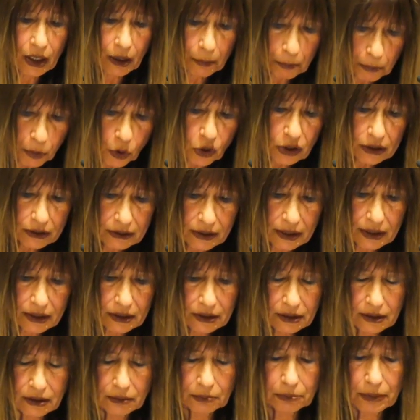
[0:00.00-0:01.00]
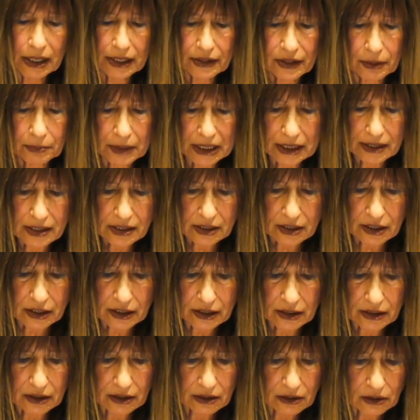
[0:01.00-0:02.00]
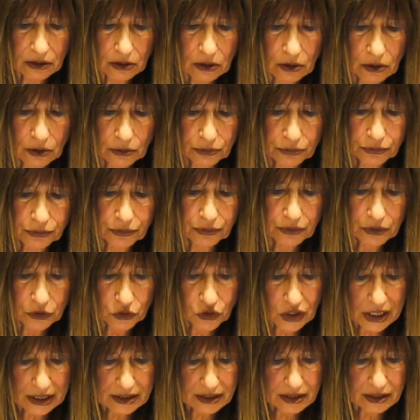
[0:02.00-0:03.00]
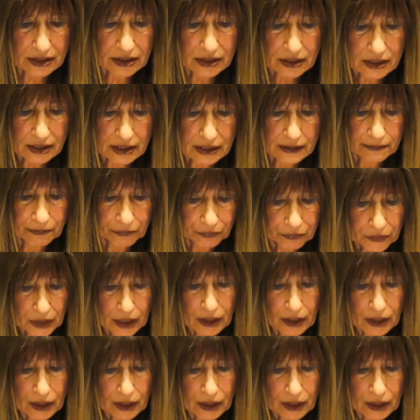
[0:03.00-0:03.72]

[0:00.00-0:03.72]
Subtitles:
appointed by the Minister of Justice.